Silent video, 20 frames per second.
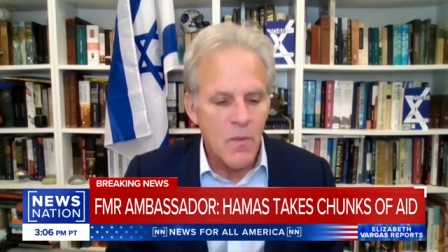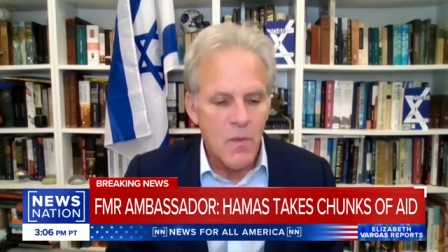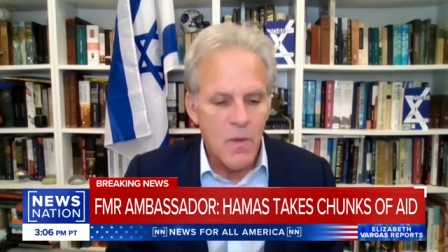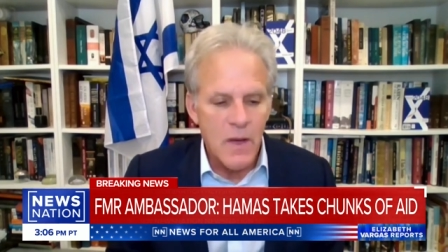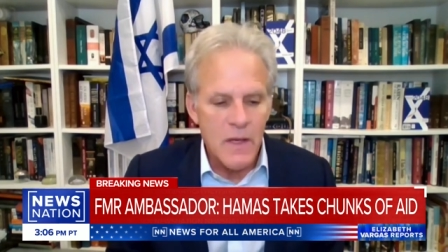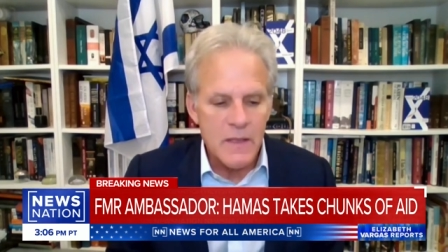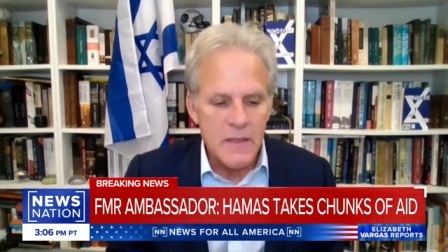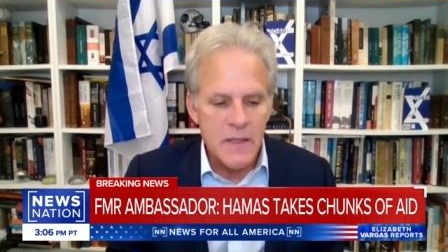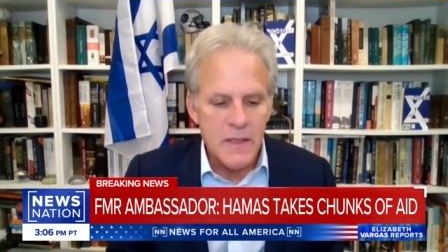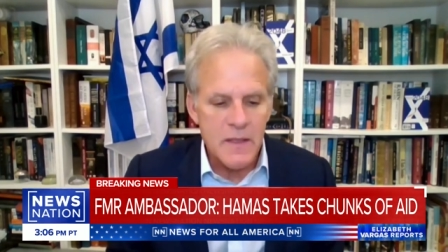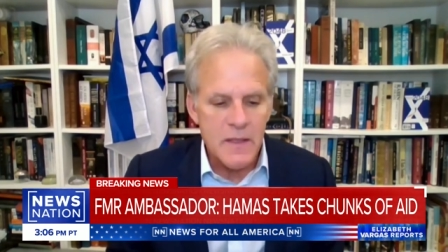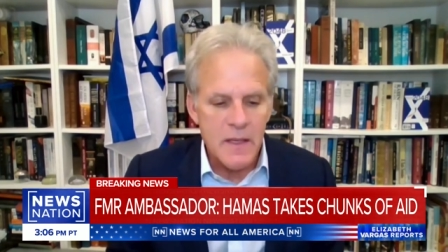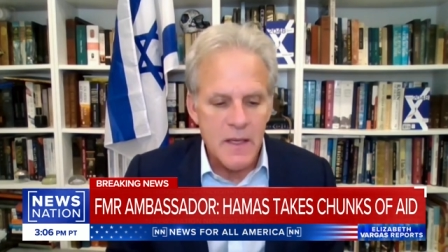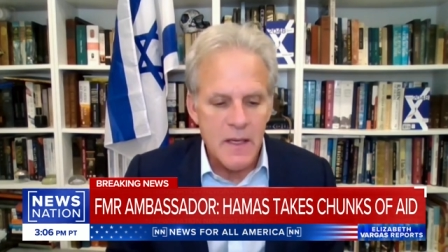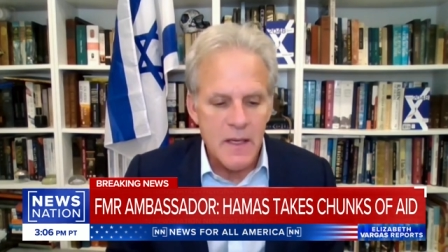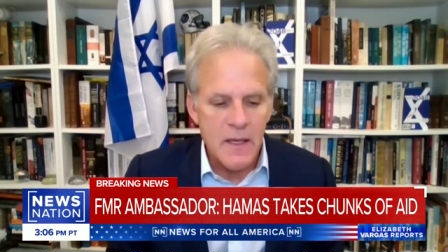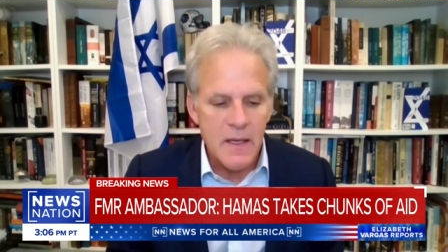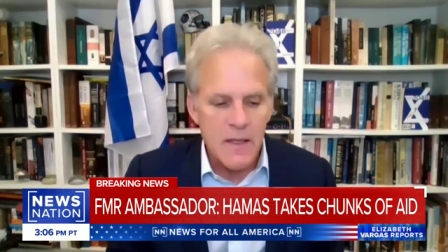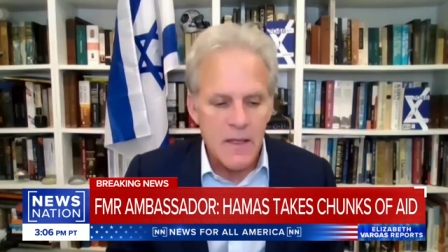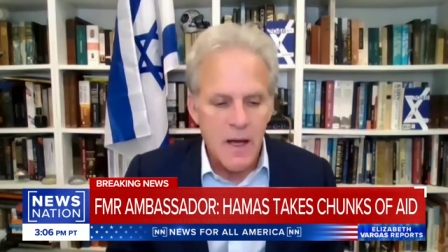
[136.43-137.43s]
was
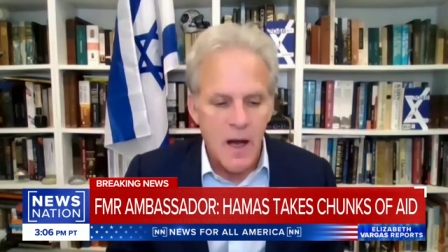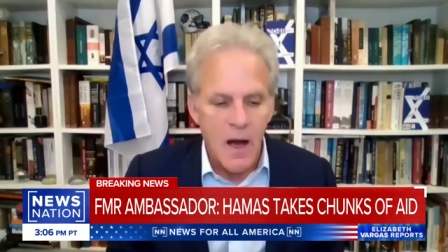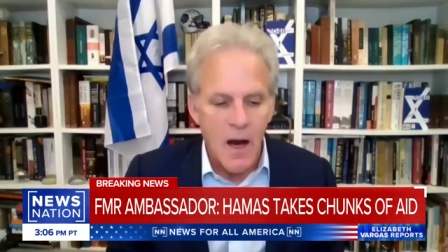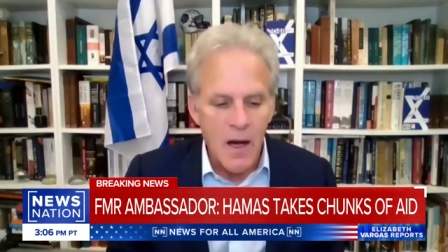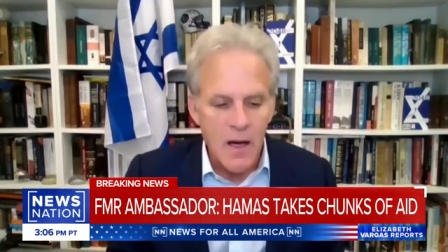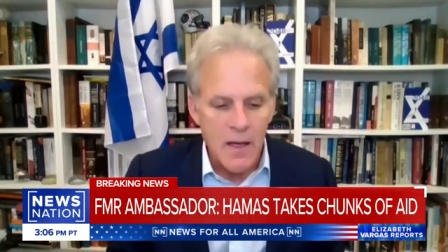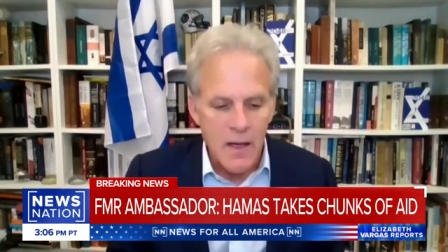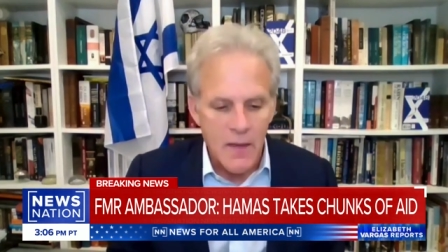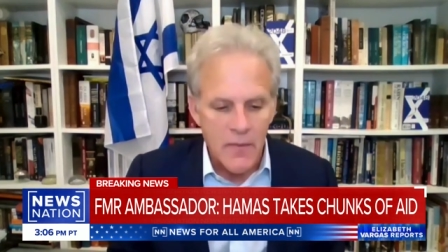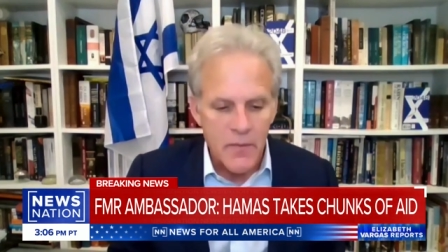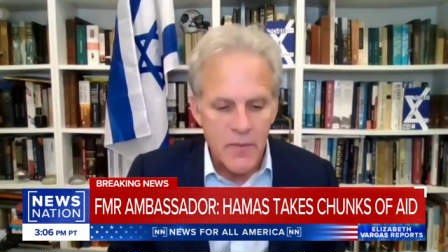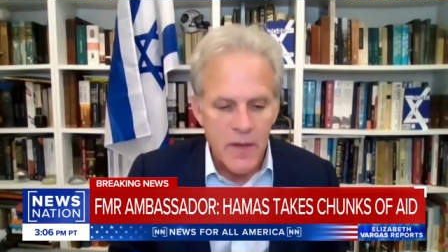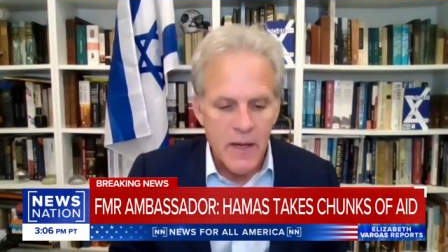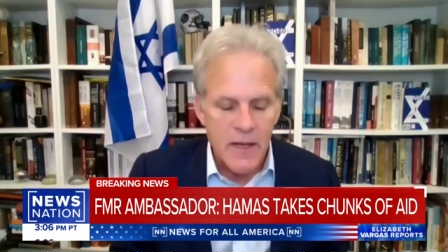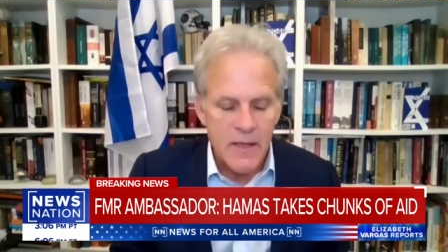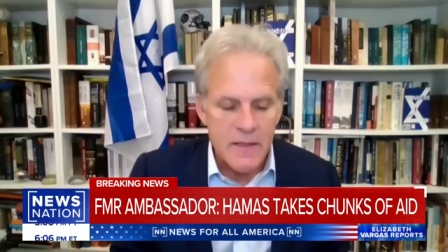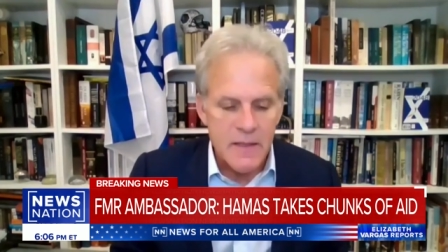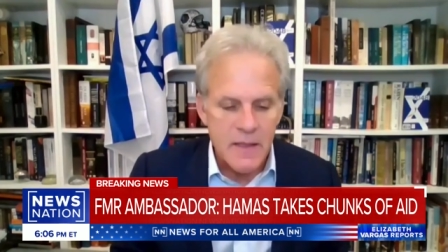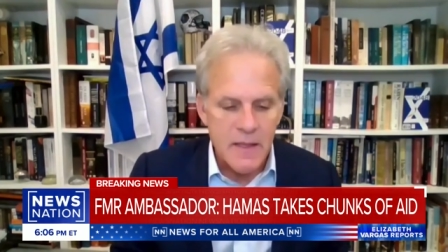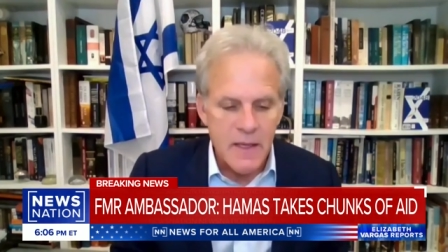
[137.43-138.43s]
that our government
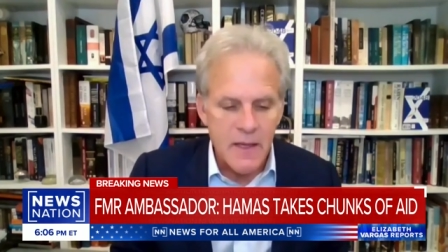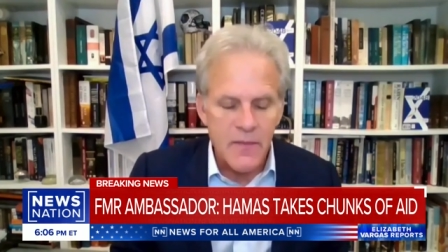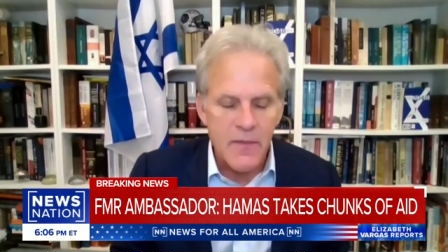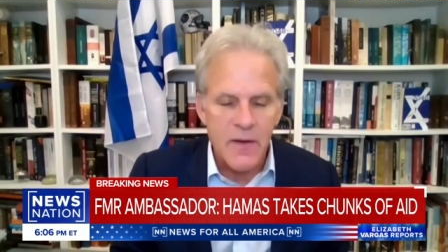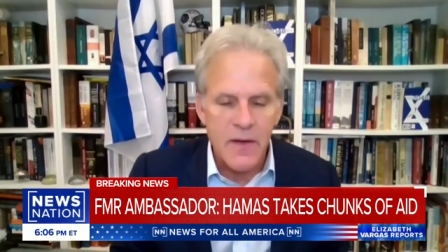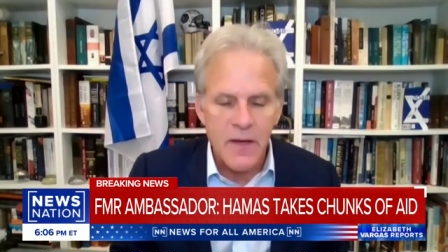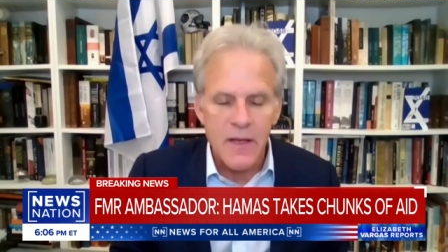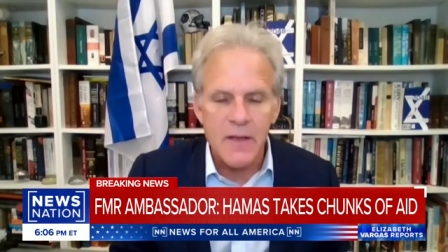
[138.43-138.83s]
has given